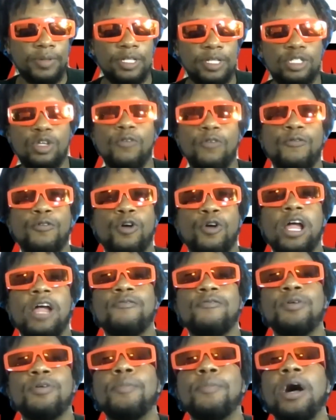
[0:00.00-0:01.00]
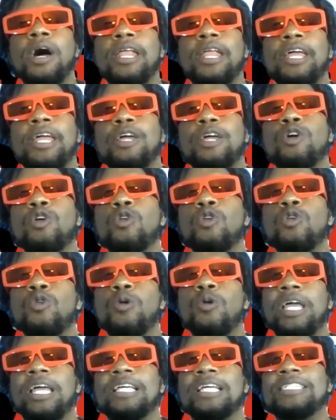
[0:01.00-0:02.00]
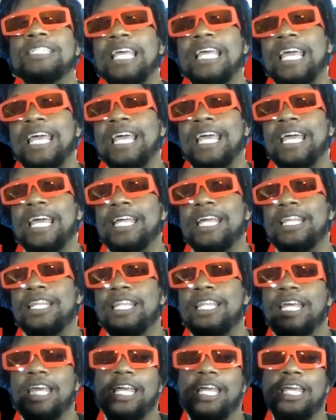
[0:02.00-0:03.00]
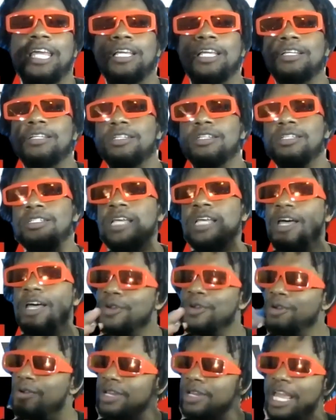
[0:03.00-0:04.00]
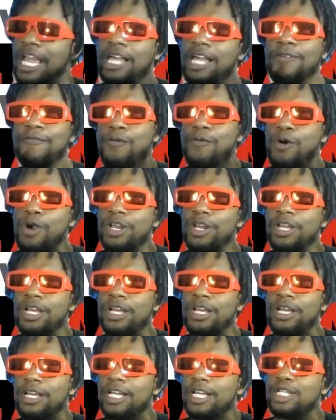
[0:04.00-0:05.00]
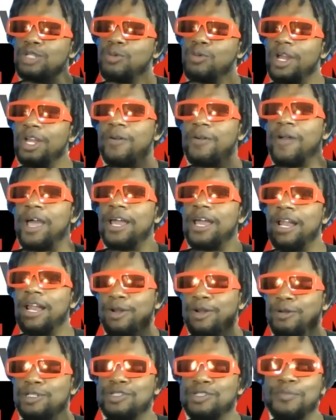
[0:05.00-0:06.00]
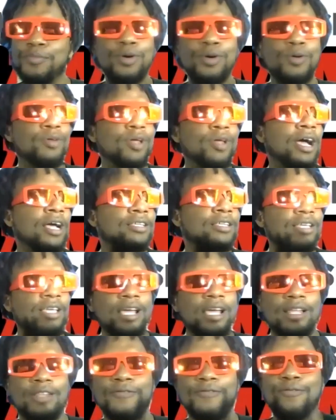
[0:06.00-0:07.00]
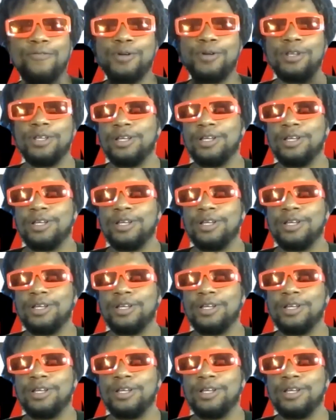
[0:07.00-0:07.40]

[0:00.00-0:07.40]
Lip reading: And so for everybody who is in the Southern California, is where you're at? I know it's the boondocks of California.